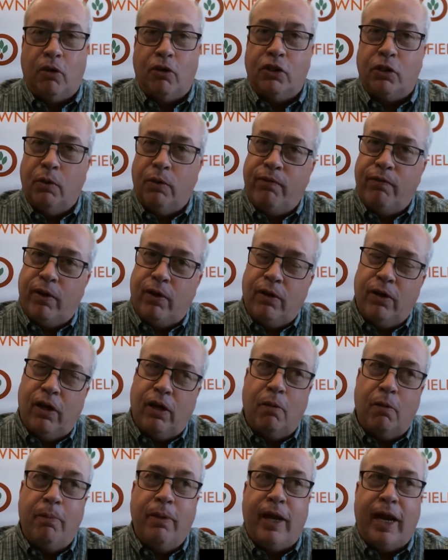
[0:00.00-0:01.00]
So we fell a
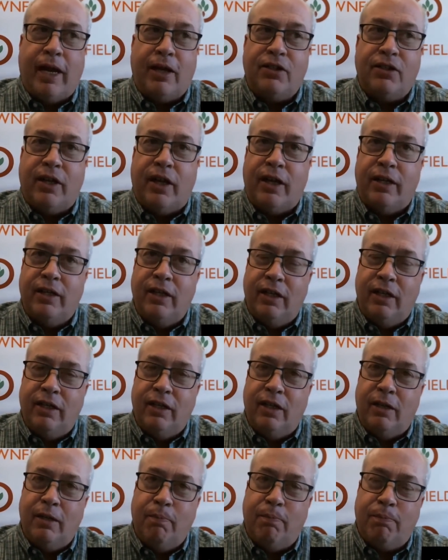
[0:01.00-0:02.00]
little bit outside the,
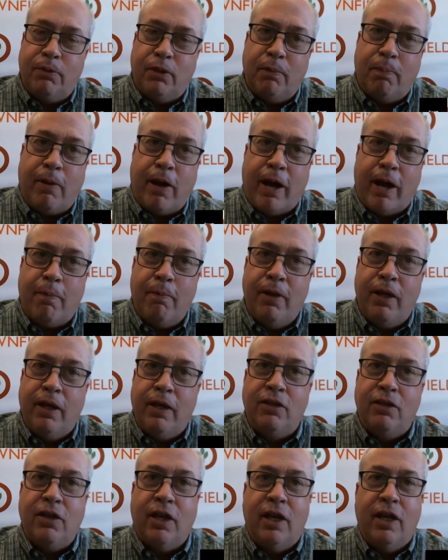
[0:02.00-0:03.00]
the, the bottom
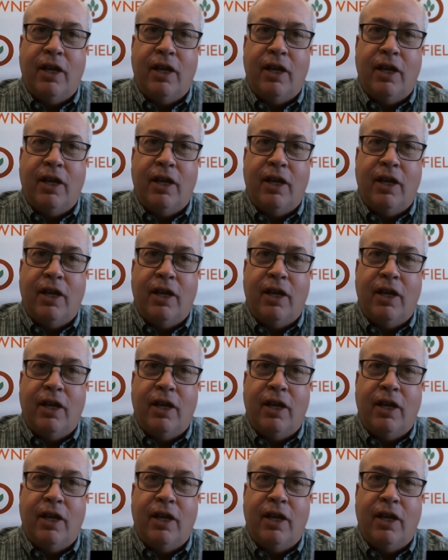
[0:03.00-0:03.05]
end.